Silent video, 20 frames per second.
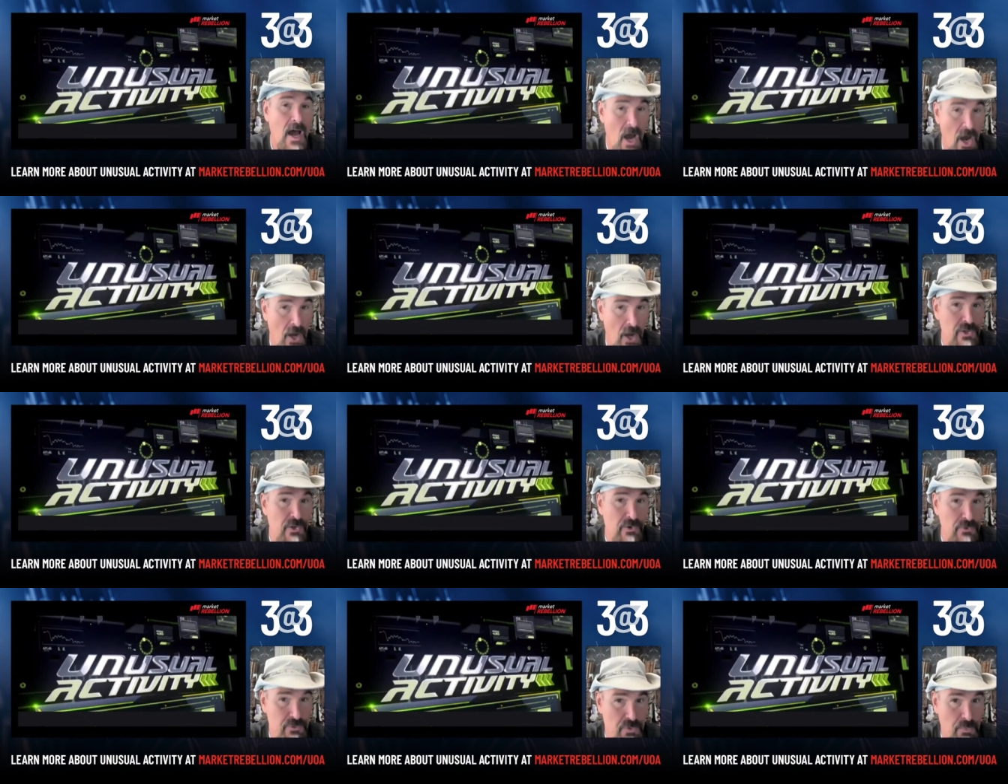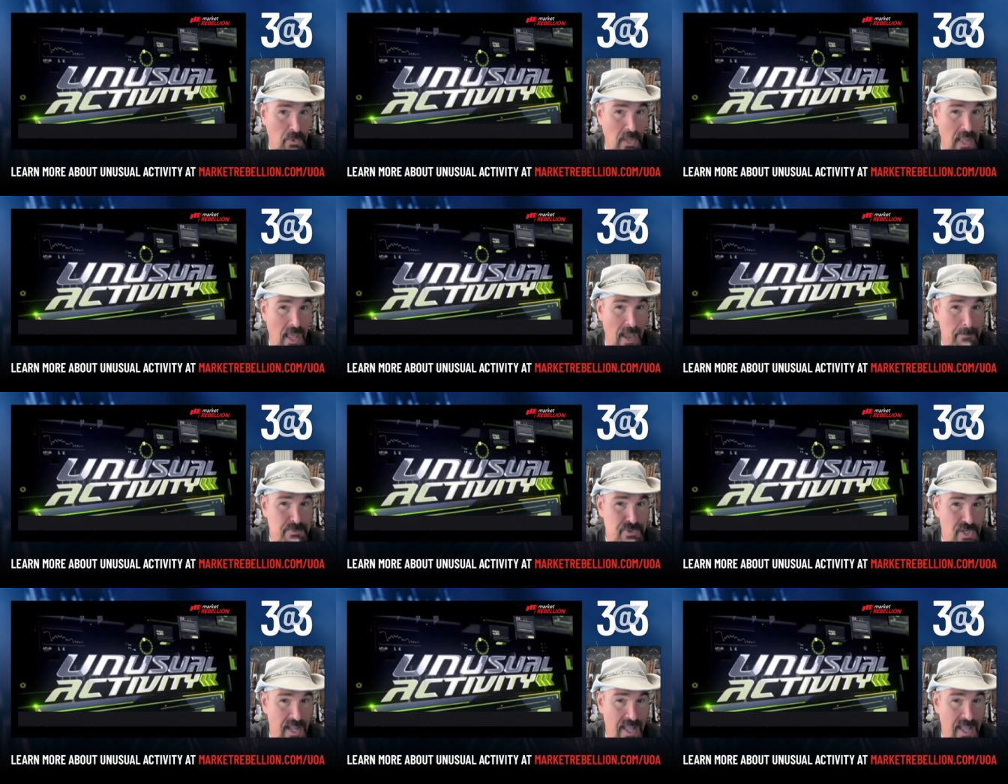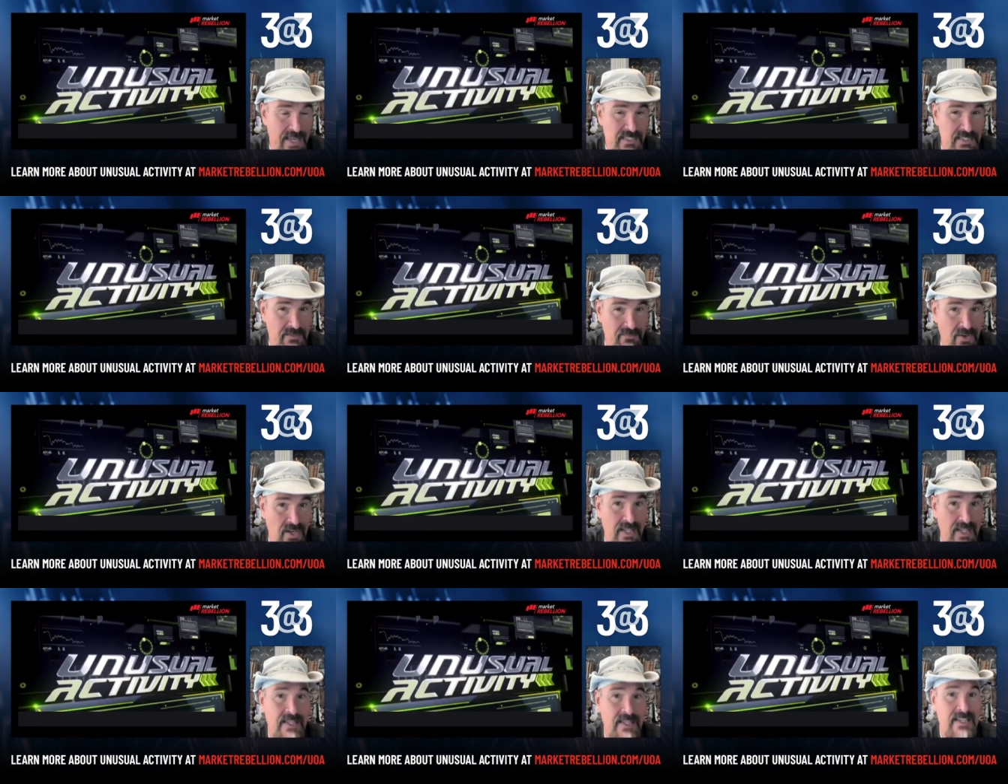unusual option
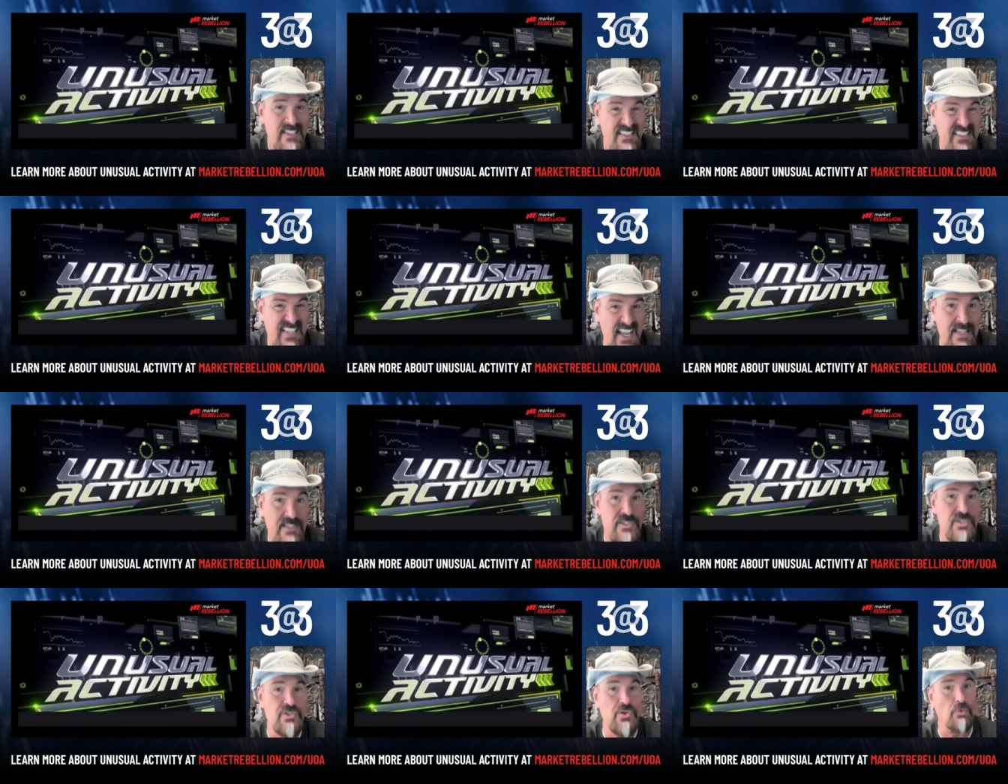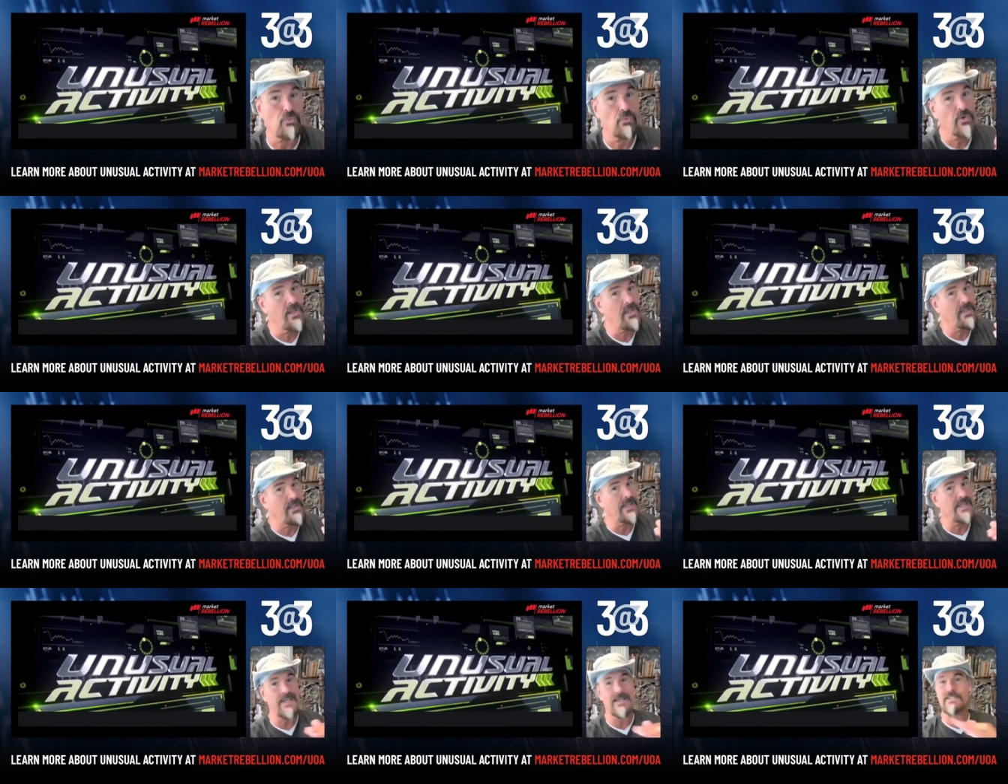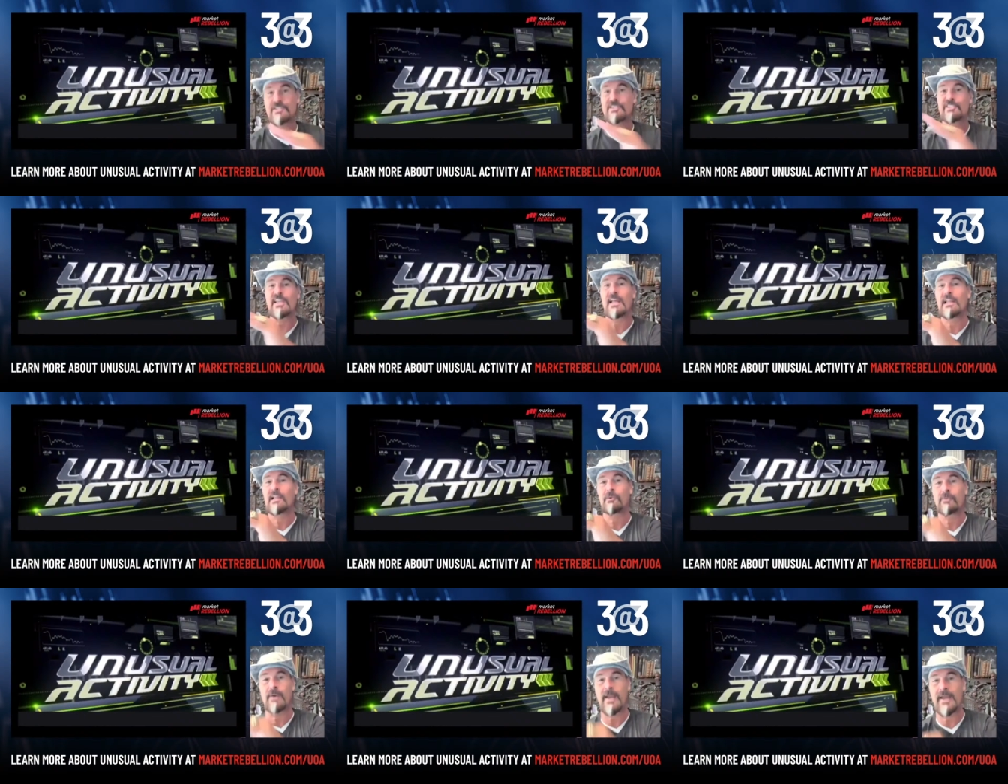activity tends to really
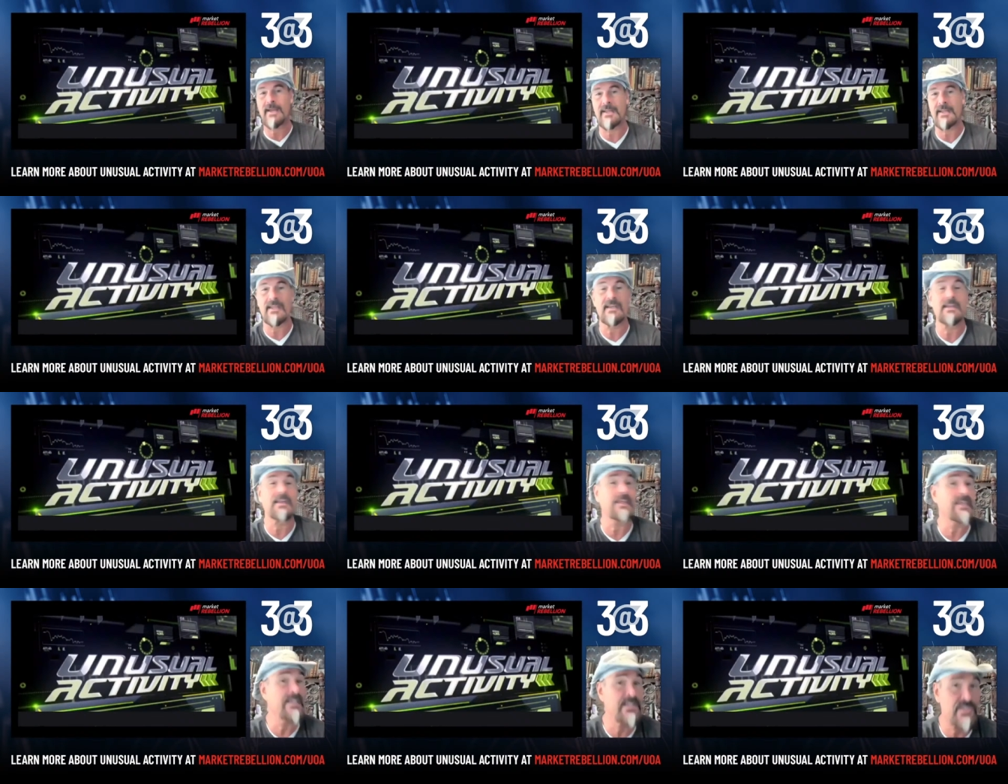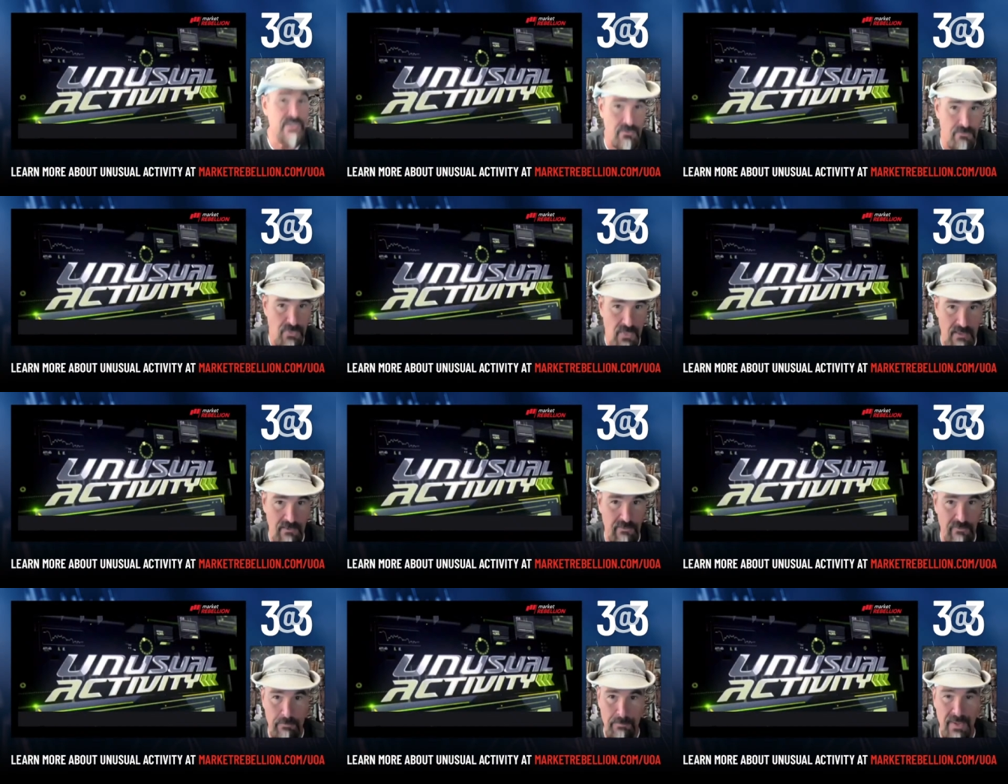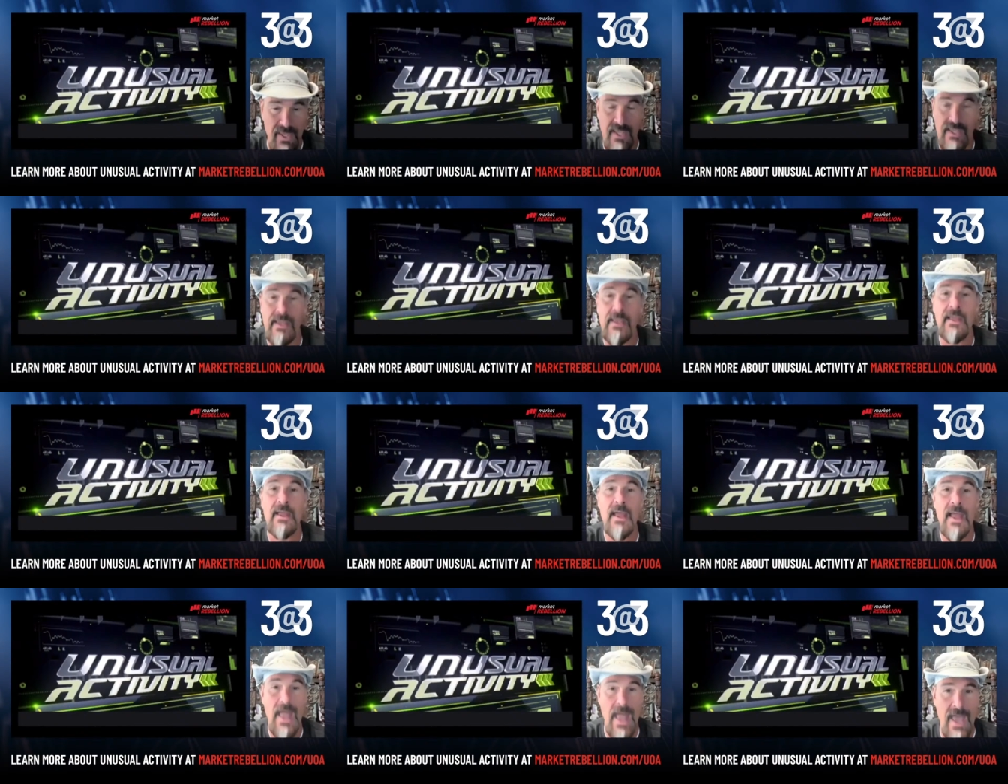accelerate into each of these big
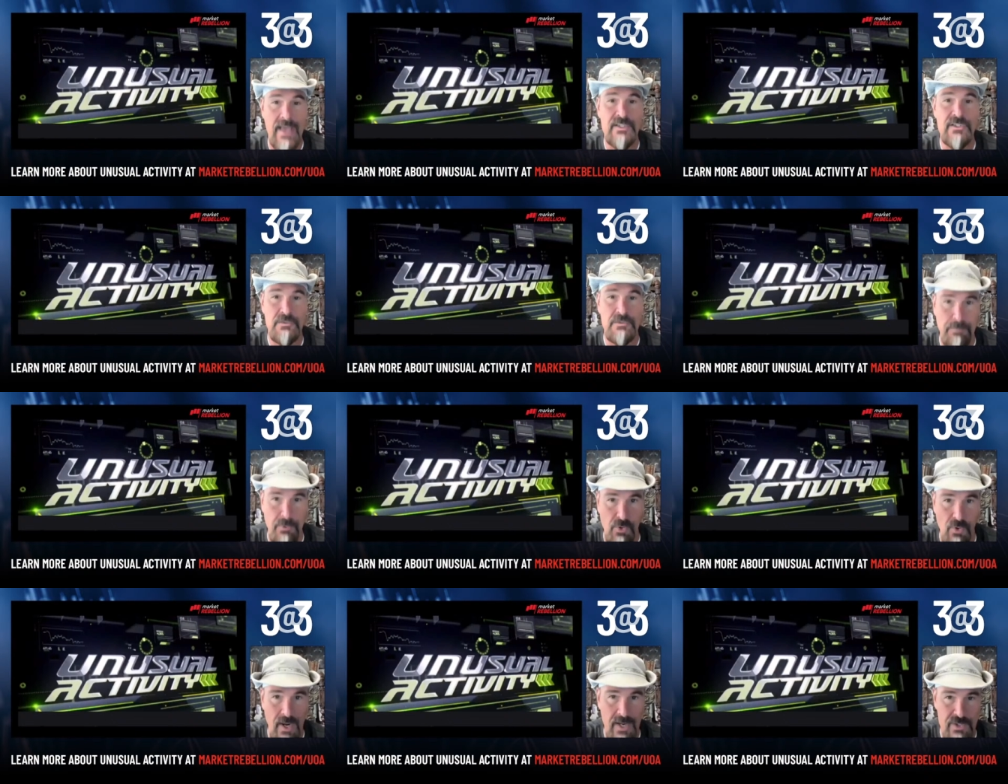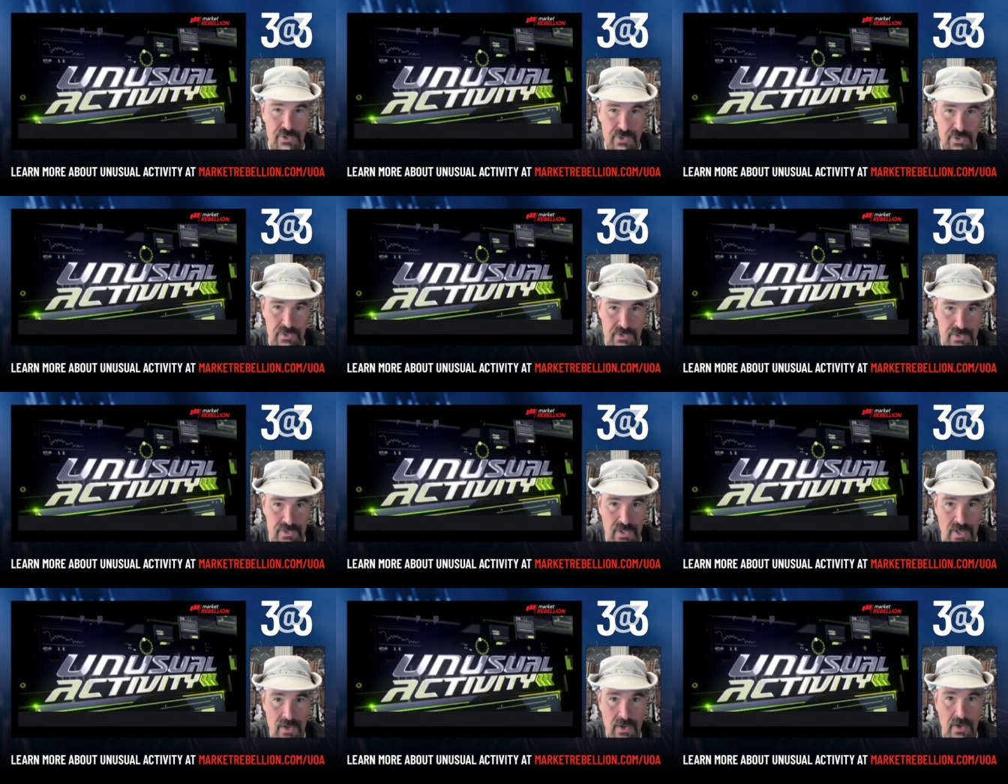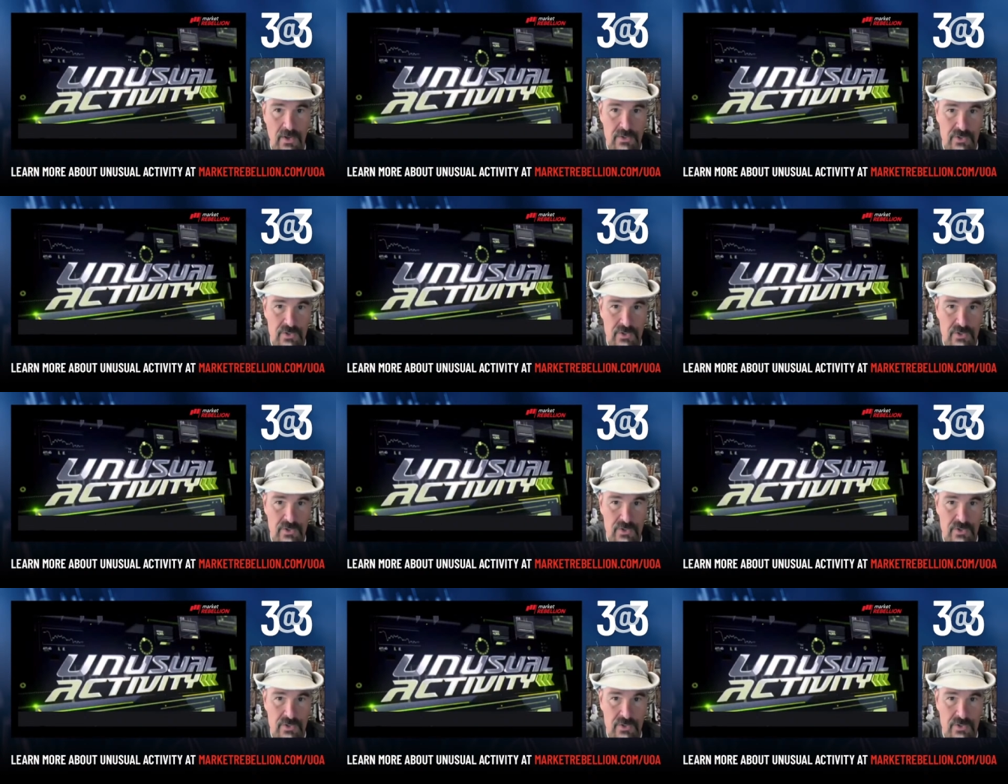expirations.